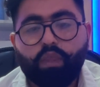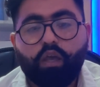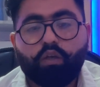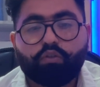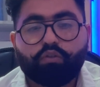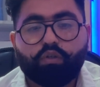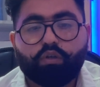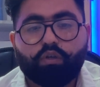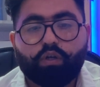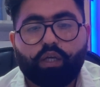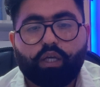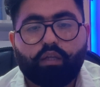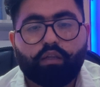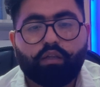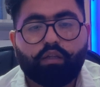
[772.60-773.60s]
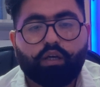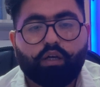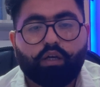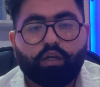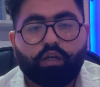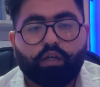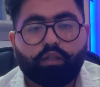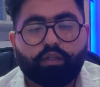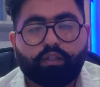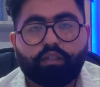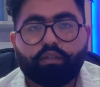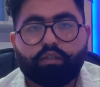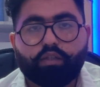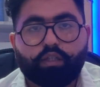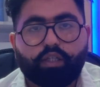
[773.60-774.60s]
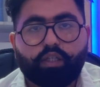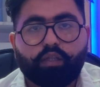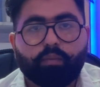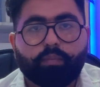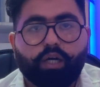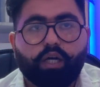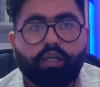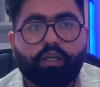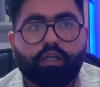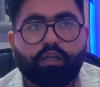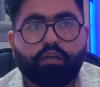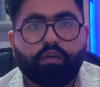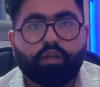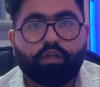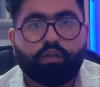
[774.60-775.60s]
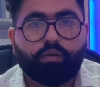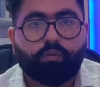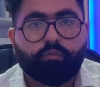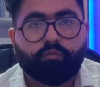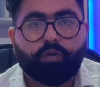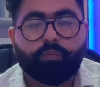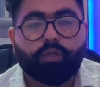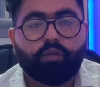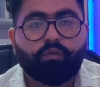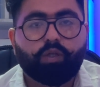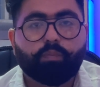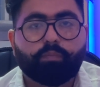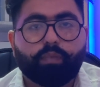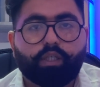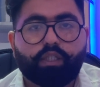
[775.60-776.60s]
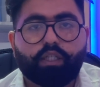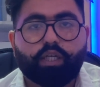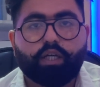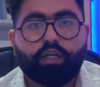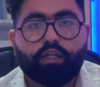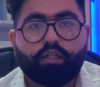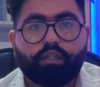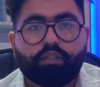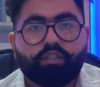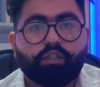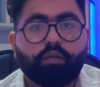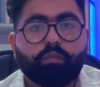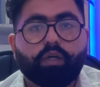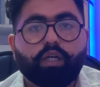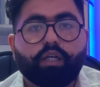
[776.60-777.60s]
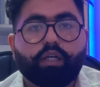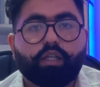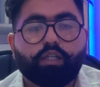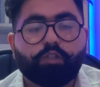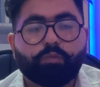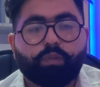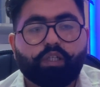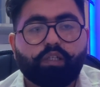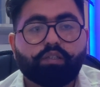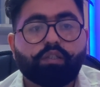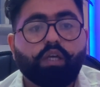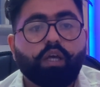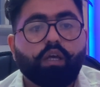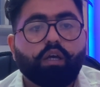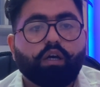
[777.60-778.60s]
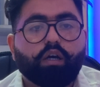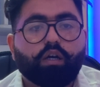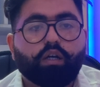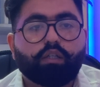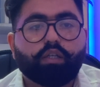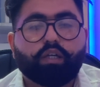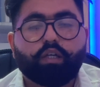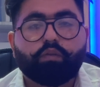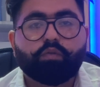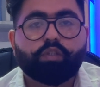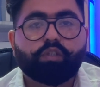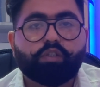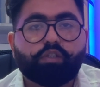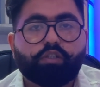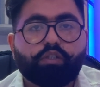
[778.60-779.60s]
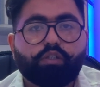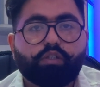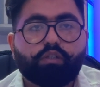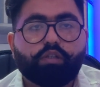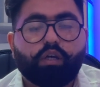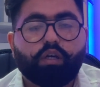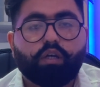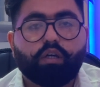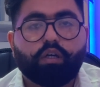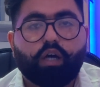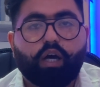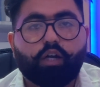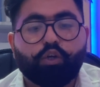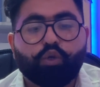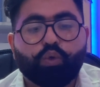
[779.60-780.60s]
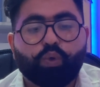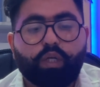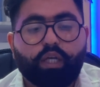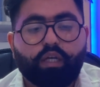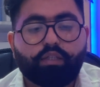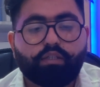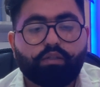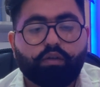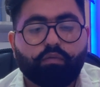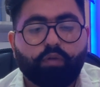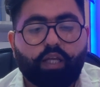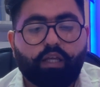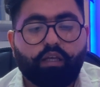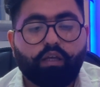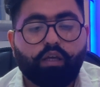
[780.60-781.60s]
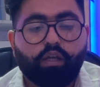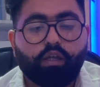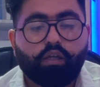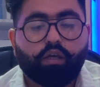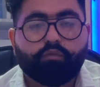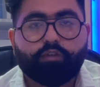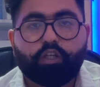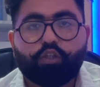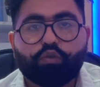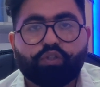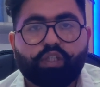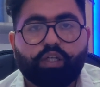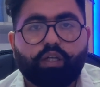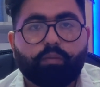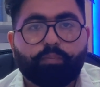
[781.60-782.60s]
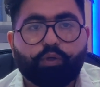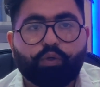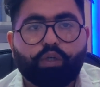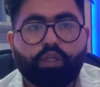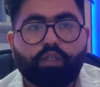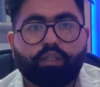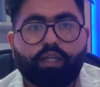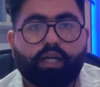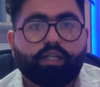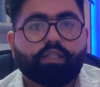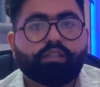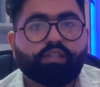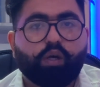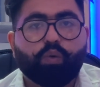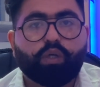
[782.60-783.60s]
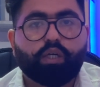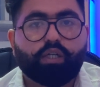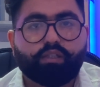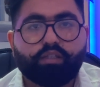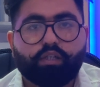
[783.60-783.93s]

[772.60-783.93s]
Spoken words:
So in the market, in the web development and digital marketing space, the conversations are known as, like when you sell a product, that is counted as a